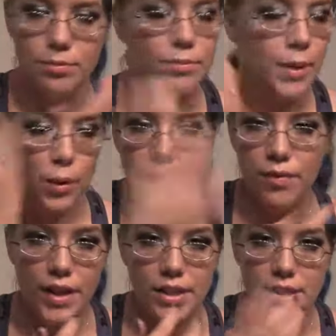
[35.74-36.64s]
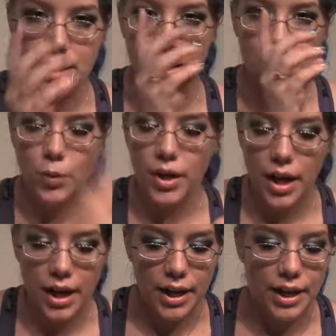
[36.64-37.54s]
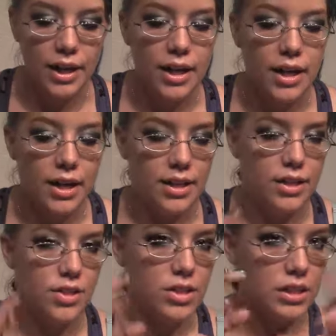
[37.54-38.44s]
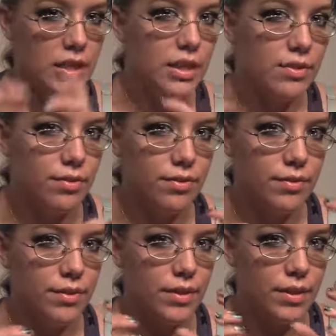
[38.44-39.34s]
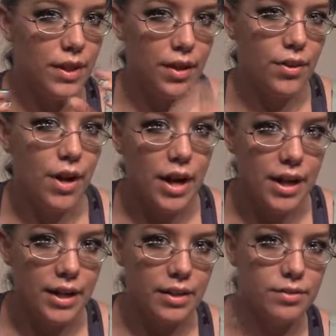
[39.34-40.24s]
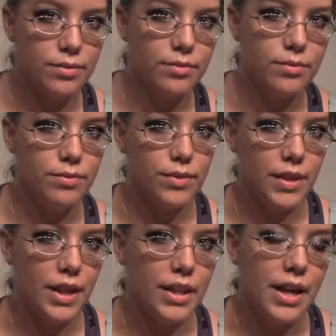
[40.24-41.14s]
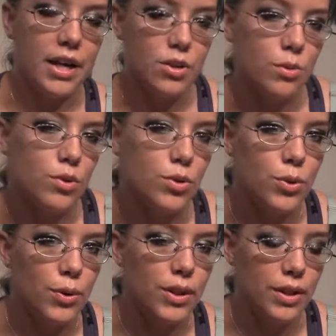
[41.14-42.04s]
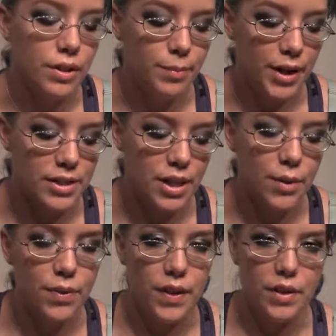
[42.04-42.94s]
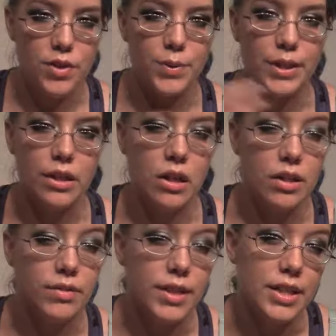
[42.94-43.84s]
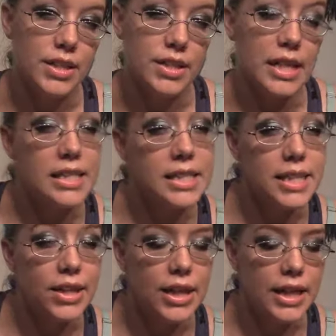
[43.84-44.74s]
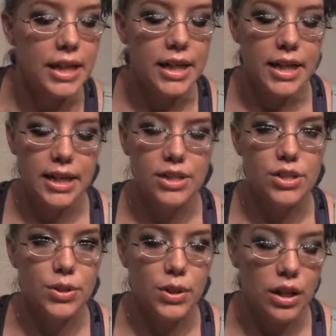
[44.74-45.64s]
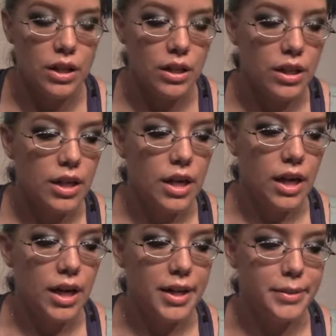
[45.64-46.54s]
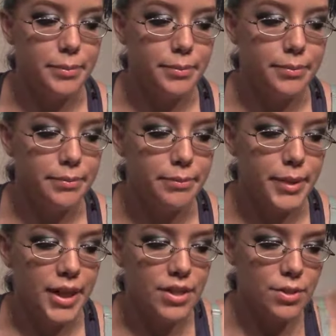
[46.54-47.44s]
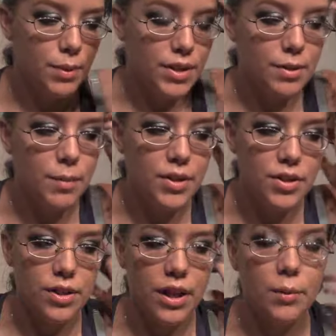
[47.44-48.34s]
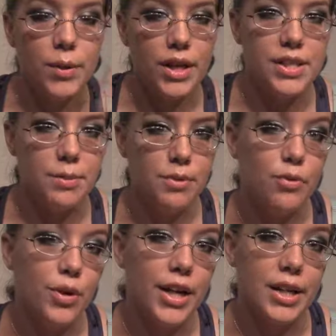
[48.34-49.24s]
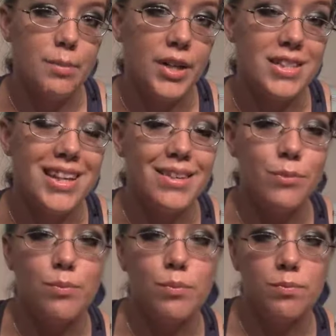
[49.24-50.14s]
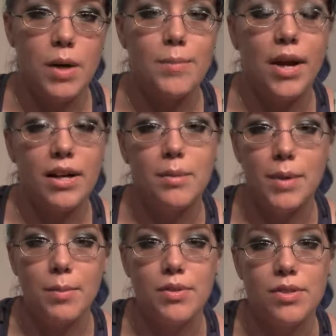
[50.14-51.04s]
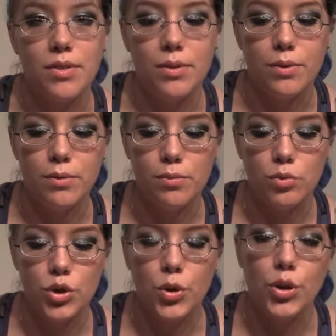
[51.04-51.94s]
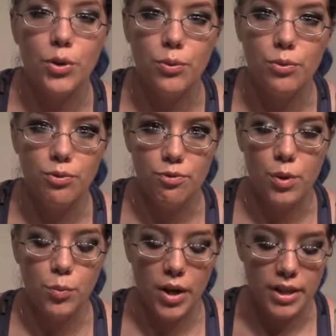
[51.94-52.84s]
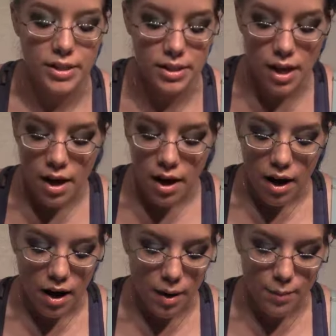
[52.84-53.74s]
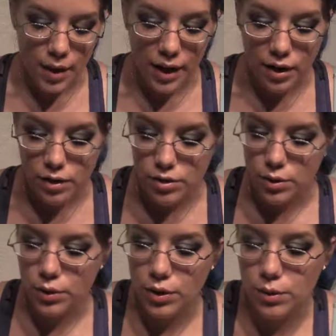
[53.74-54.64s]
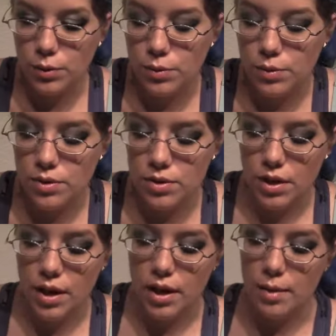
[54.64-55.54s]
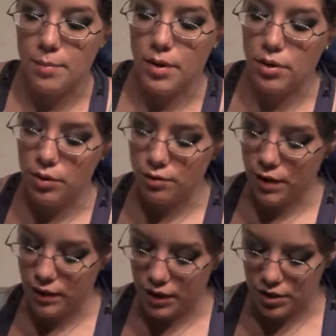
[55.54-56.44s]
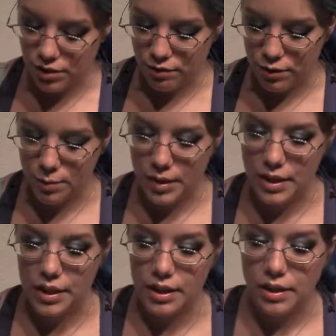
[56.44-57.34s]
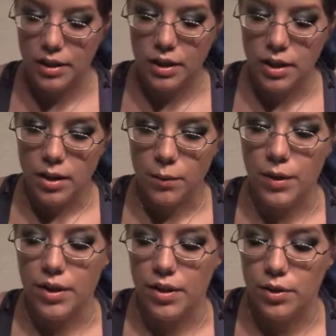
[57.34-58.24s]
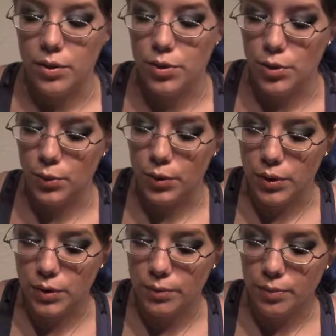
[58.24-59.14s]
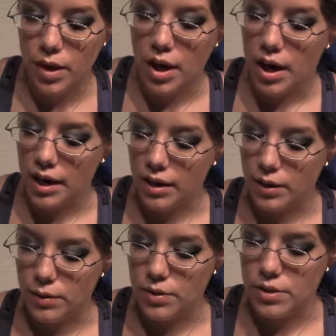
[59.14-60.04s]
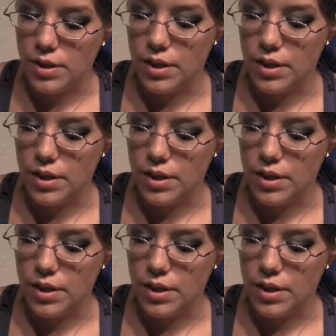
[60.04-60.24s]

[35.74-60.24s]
my whole face and then one eye, and then just leave the other eye for like the actual tutorial, because I don't think doing all of it is necessary and it's too long. But I just wanted to mention like what I did beforehand, because I'm not going to be able to show you film-wise. I also used a new foundation for me with a new tool. I used the